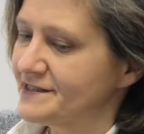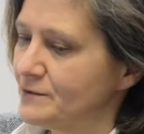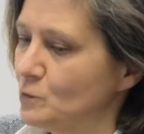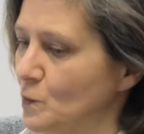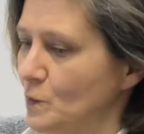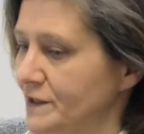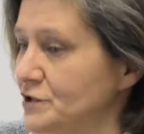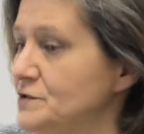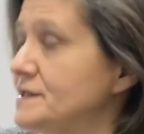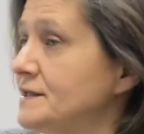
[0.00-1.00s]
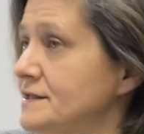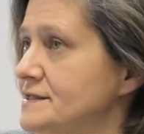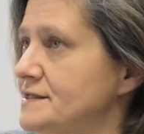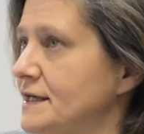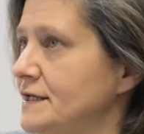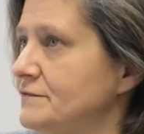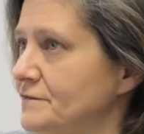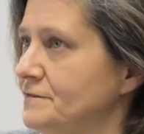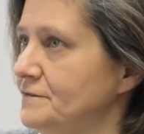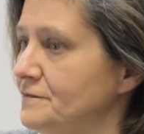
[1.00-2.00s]
them, we're using this state
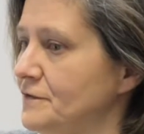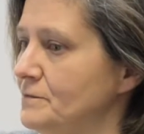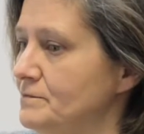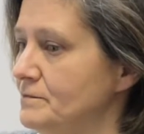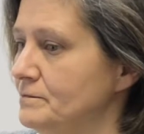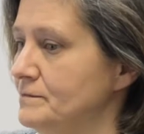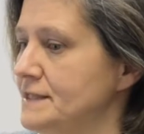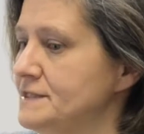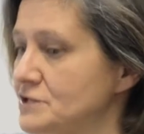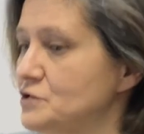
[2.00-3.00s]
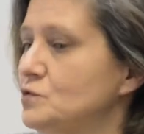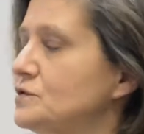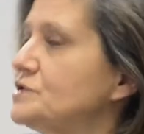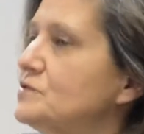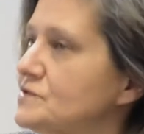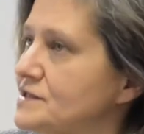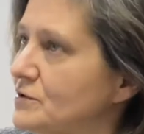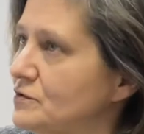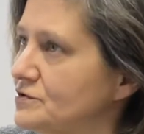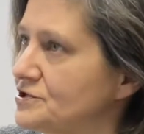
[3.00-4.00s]
for me to talk to your
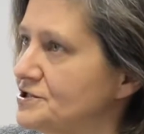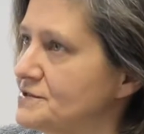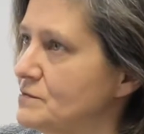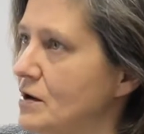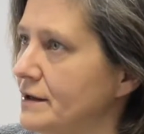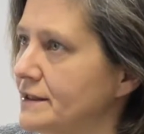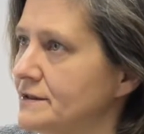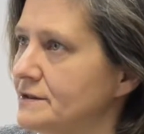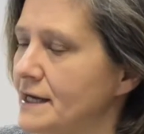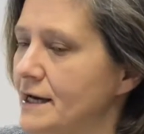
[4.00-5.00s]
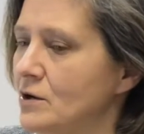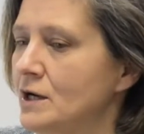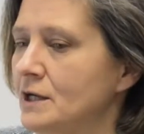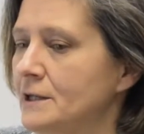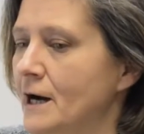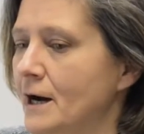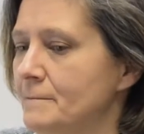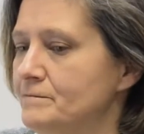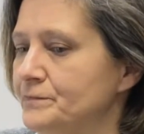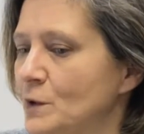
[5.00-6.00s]
subconscious mind. Now,
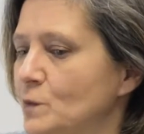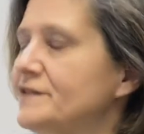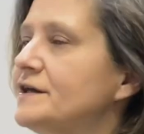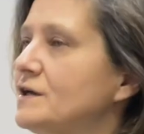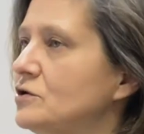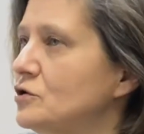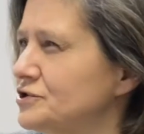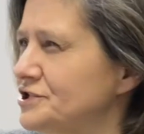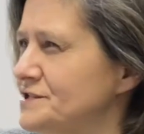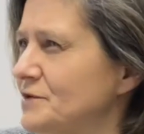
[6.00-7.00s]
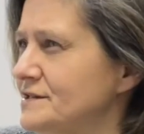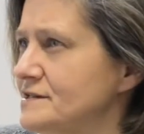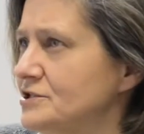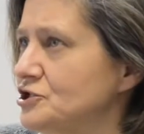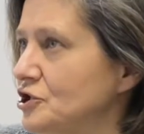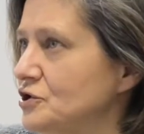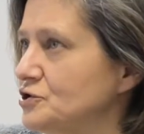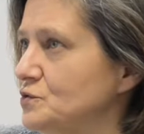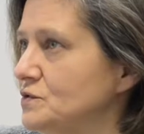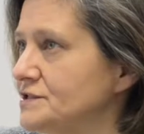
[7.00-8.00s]
we think our conscious mind's in charge
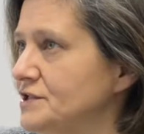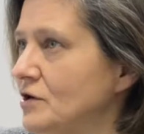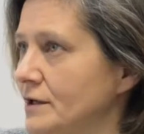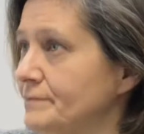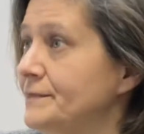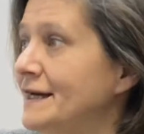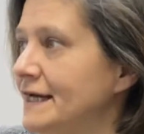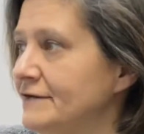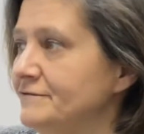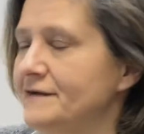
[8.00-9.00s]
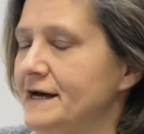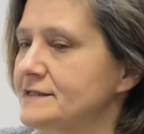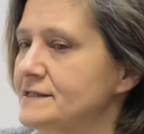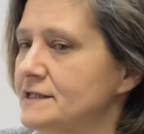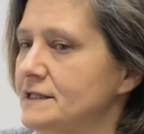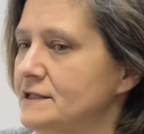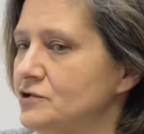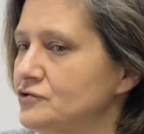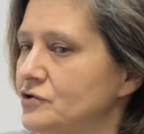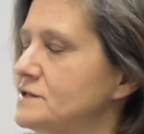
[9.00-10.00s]
all the time. In fact, it
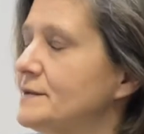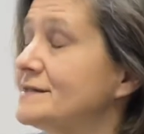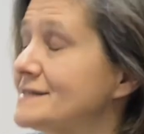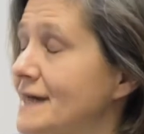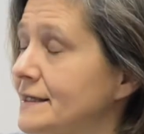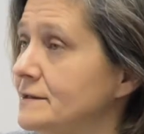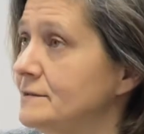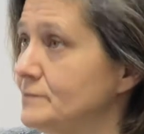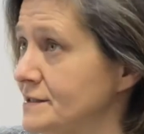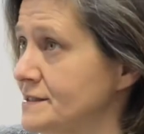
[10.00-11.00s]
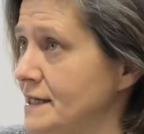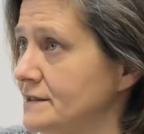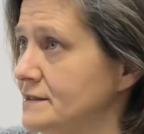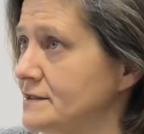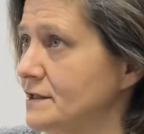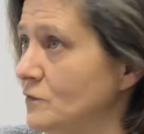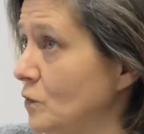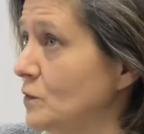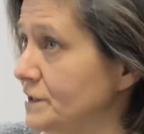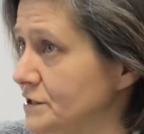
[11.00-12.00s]
controls about 10% of
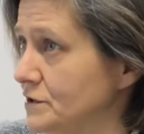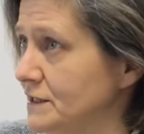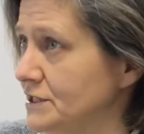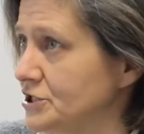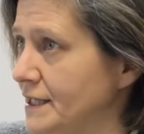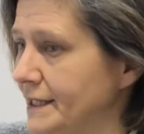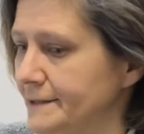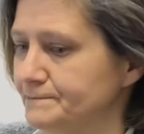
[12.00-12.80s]
what we do each day.